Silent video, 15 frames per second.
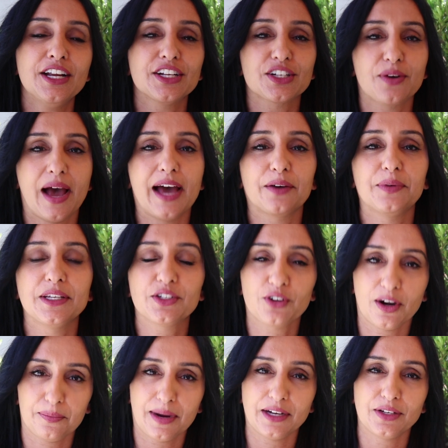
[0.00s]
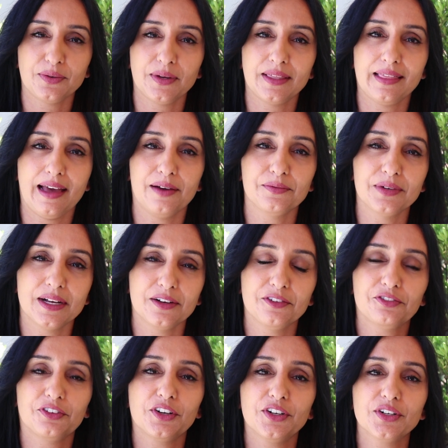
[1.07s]
So how do we start by doing that? Well,
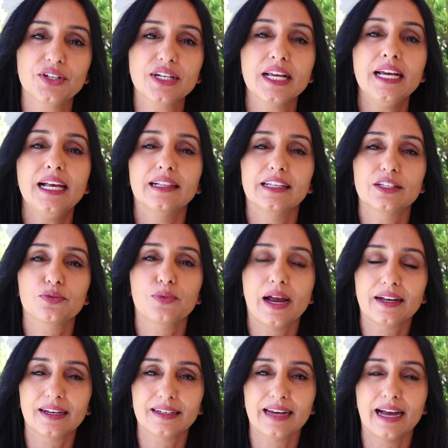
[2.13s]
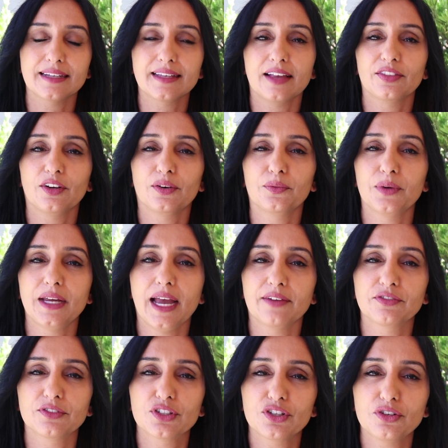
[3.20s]
first, let's recognize that we
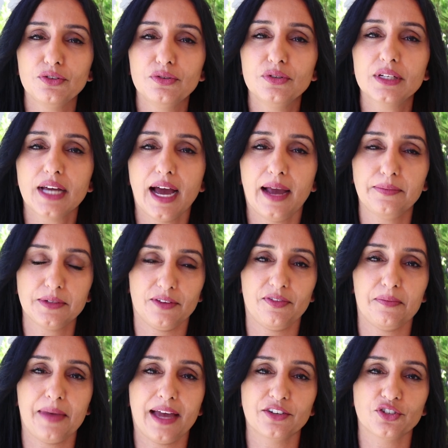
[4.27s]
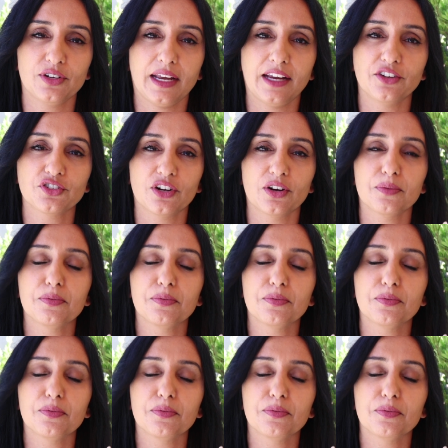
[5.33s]
have 2 types of imagination.